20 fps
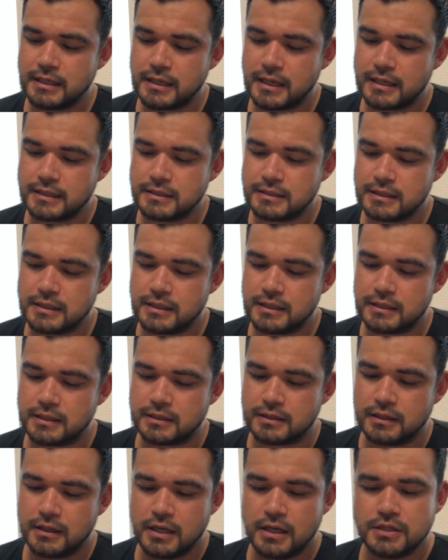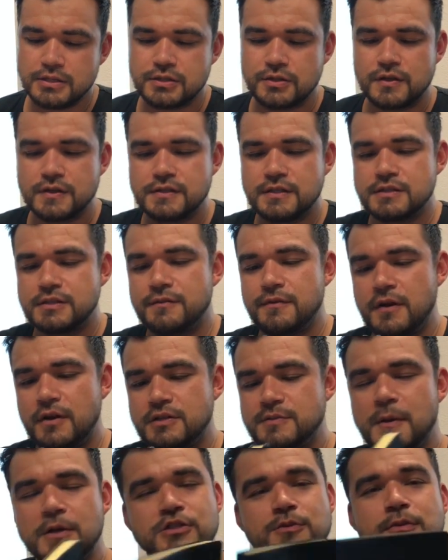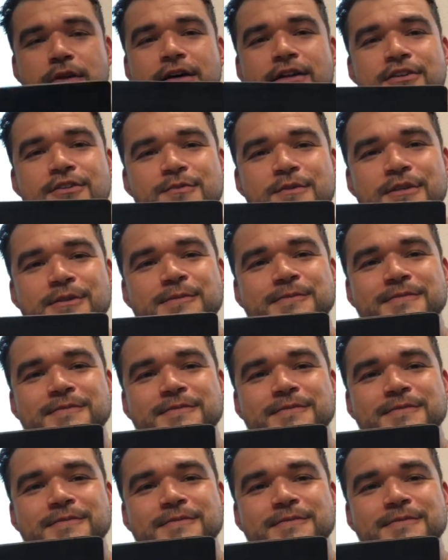kind of did and so this is a very special planner to